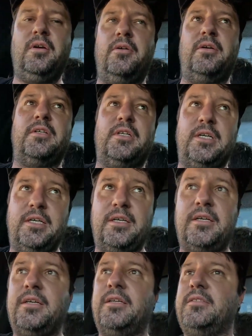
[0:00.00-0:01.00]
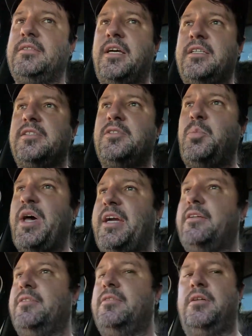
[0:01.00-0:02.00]
Well, Dazza's
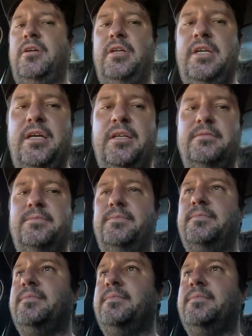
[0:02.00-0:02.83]
back on the road again.